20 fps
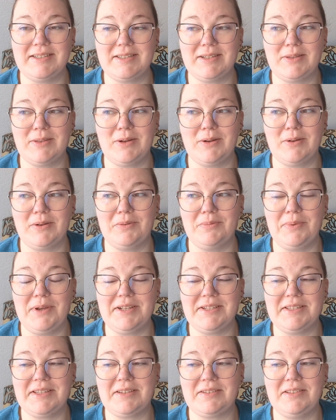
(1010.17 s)
So they're
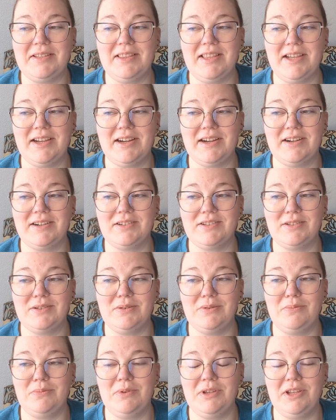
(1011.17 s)
basically there
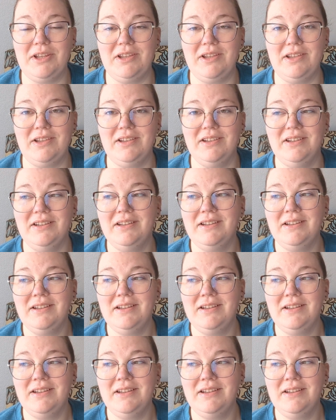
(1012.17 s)
to be